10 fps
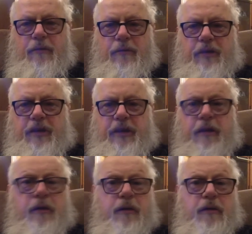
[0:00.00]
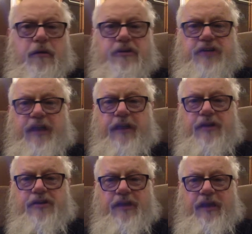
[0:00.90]
we take her
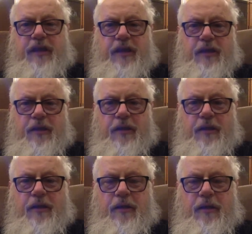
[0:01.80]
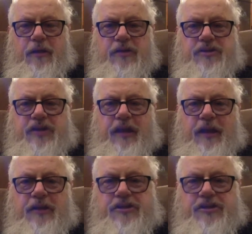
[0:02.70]
to the sailing